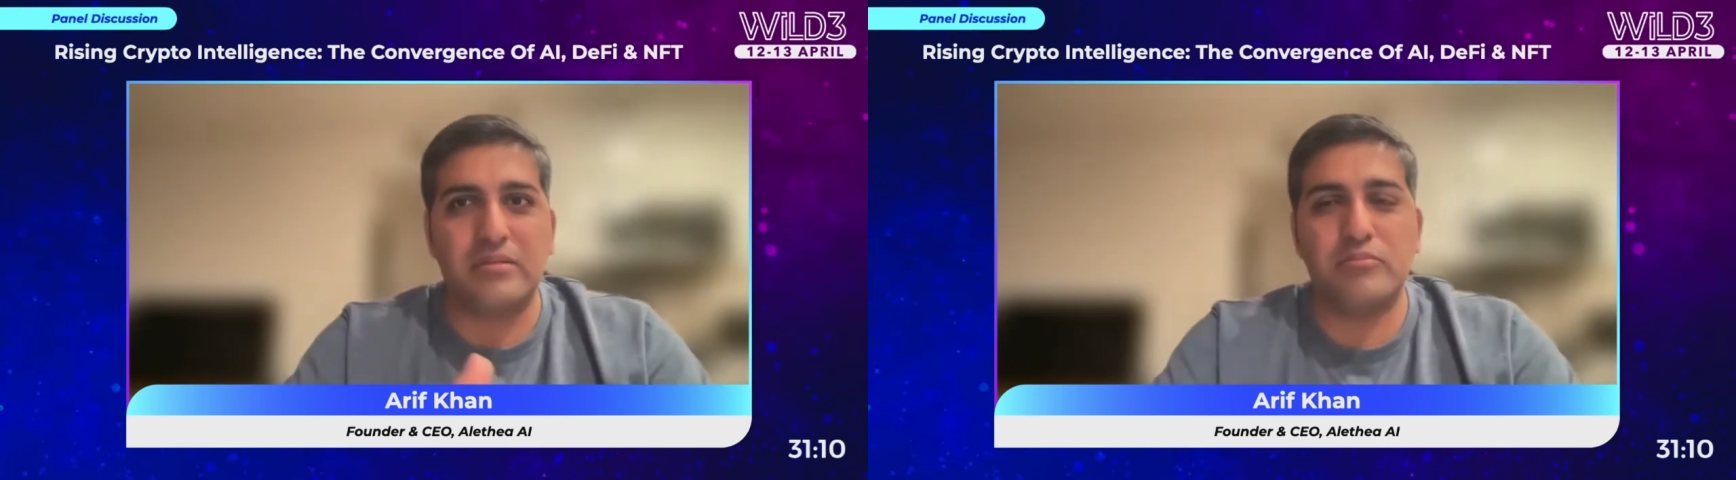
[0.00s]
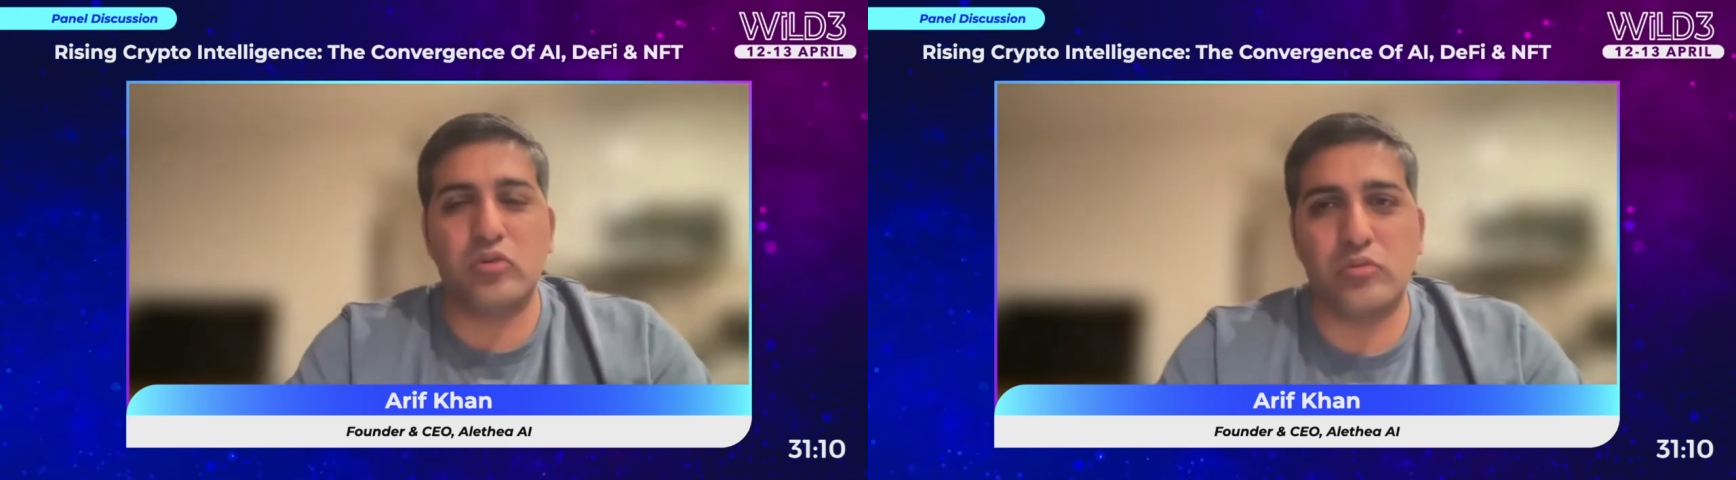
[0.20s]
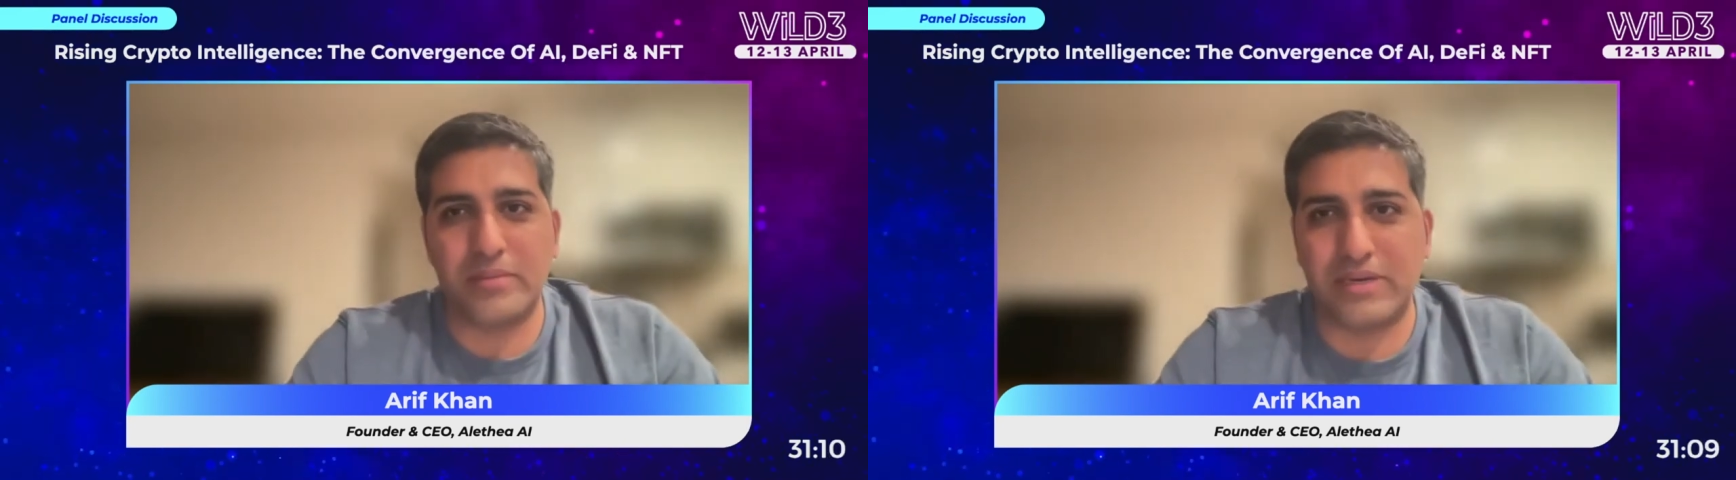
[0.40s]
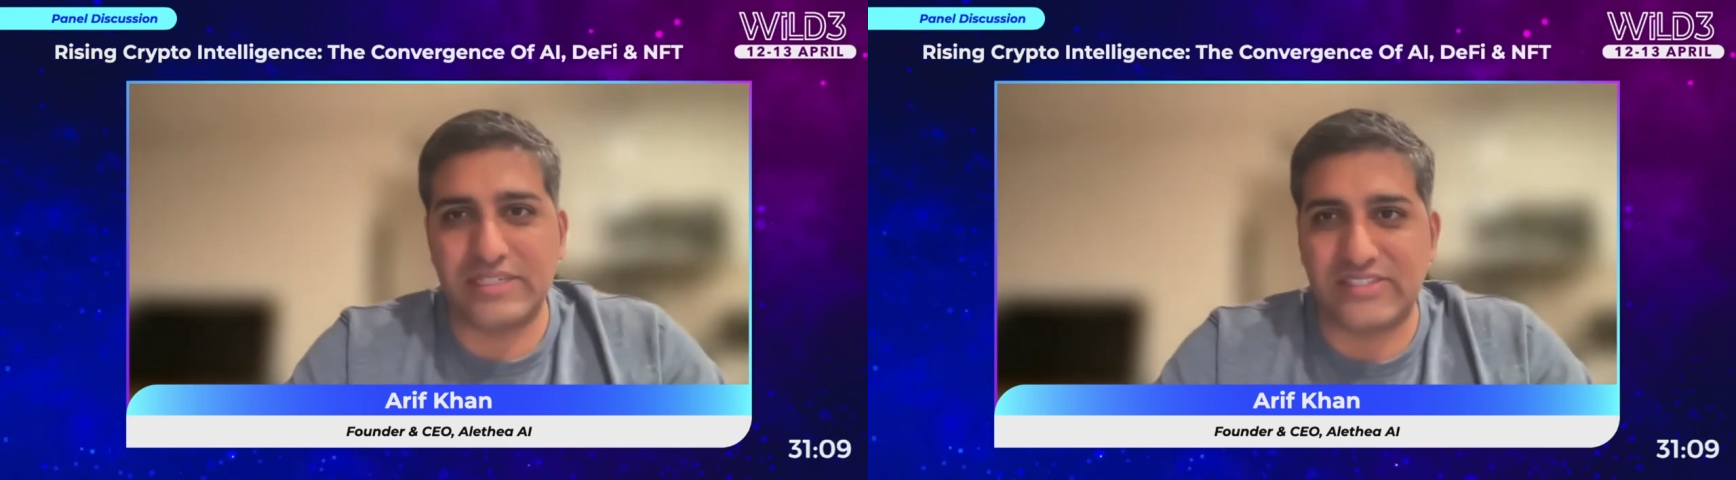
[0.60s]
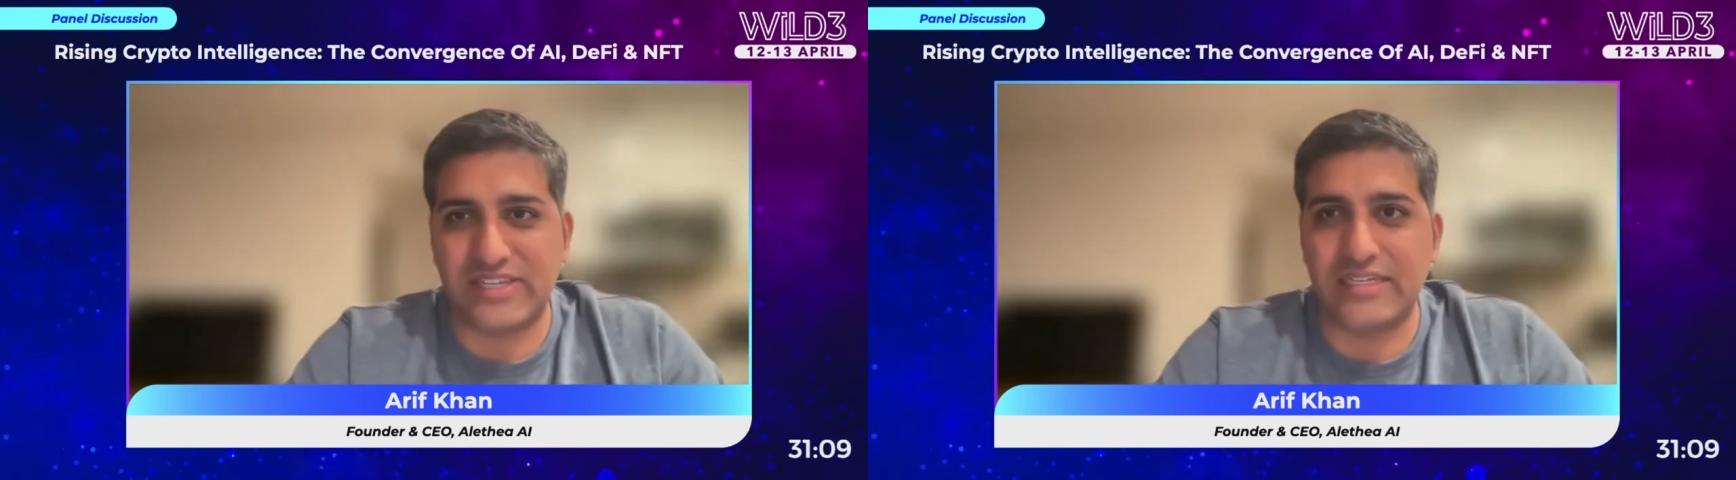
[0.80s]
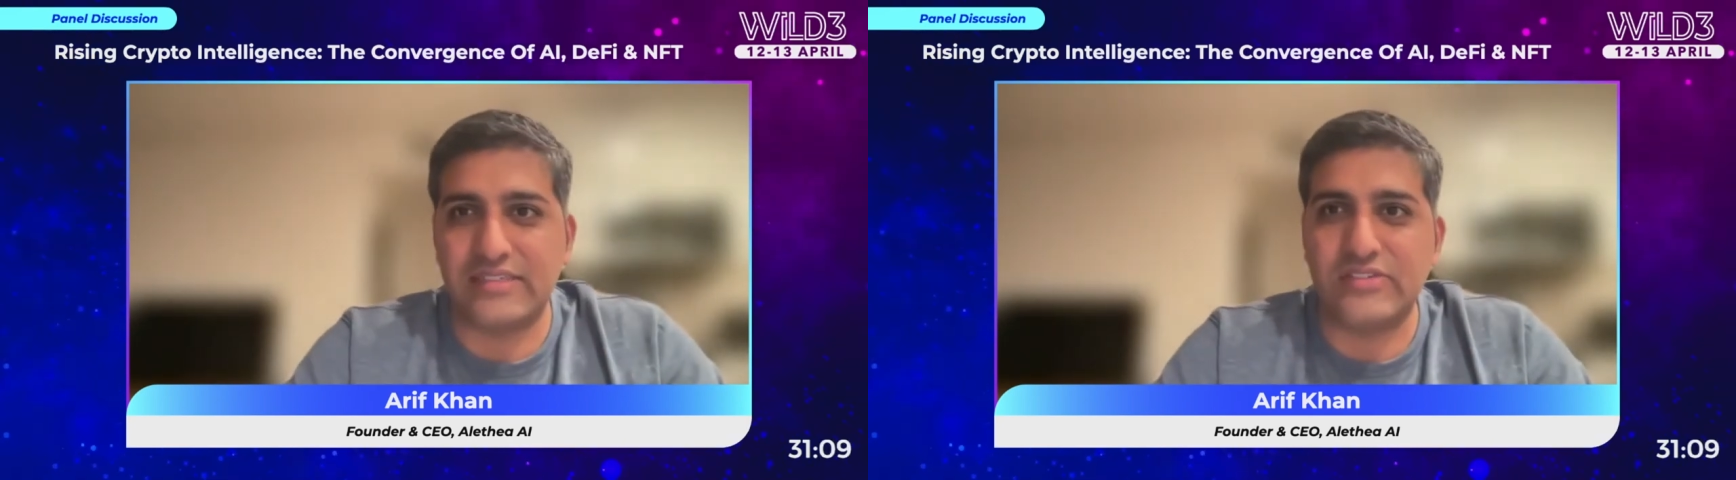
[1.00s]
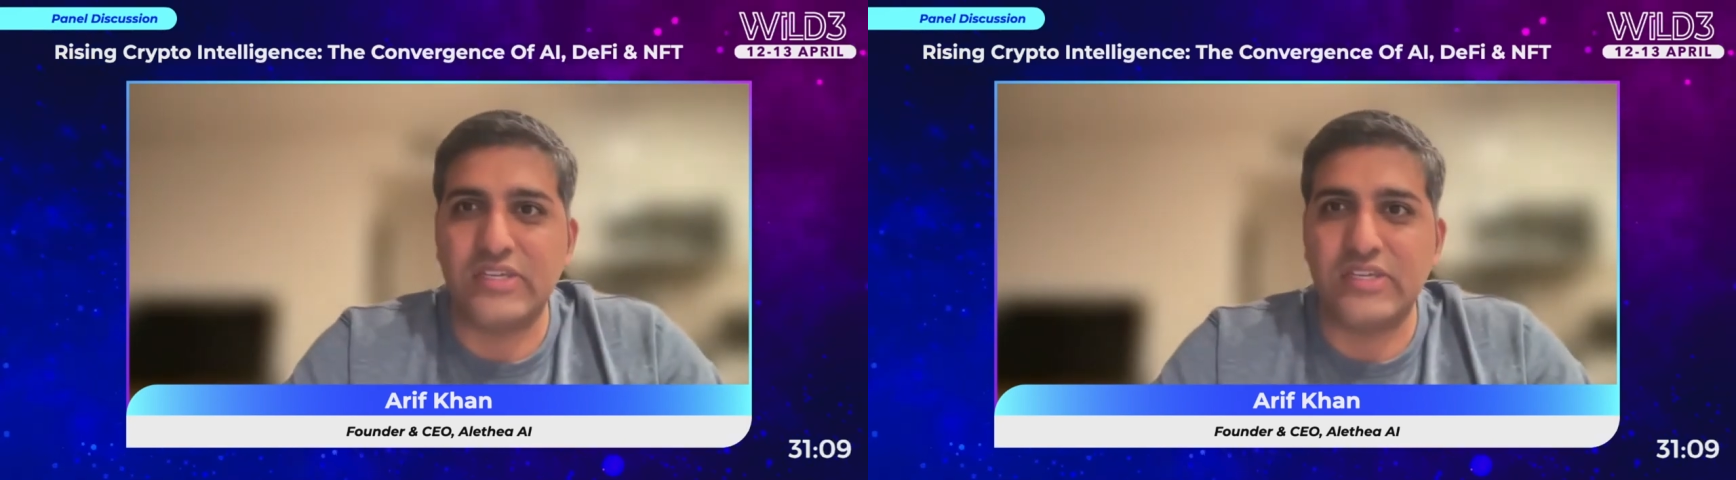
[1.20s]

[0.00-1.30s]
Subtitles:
boom and bust cycles.